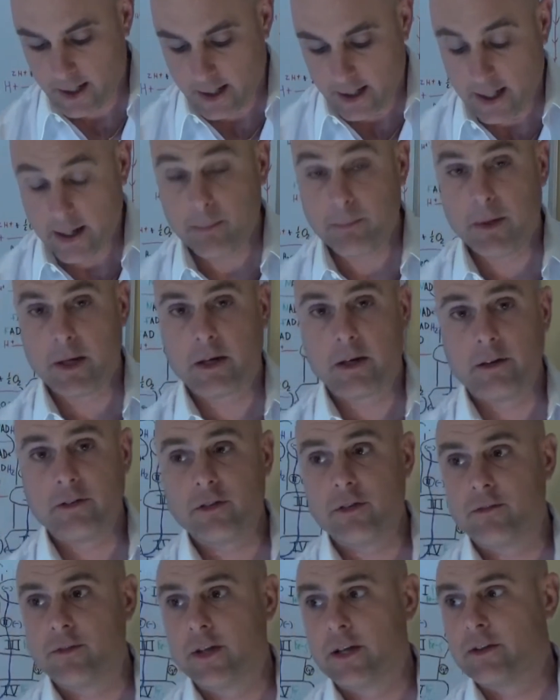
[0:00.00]
And because
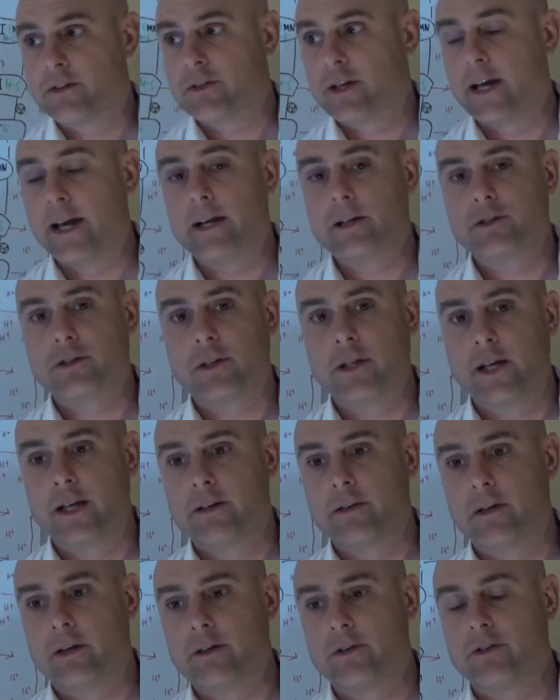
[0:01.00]
of this, I actually had
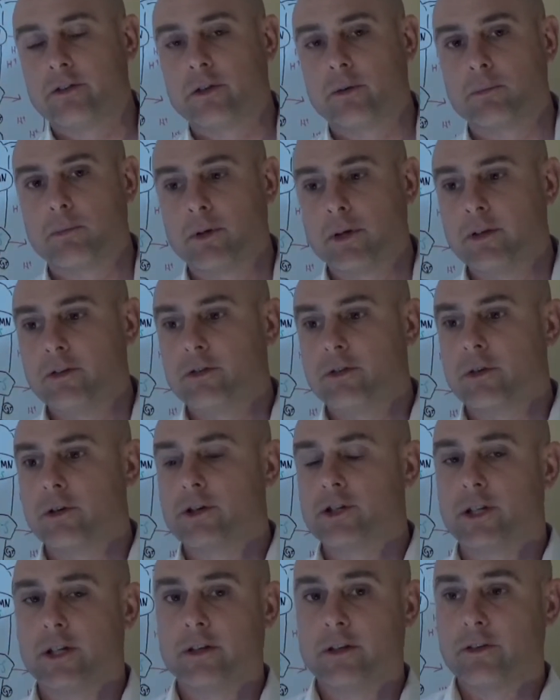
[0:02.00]
done some
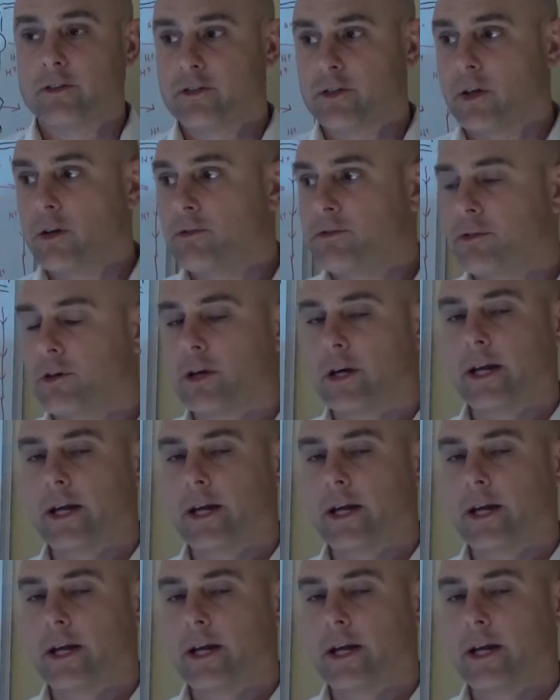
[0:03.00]
research into sulfur,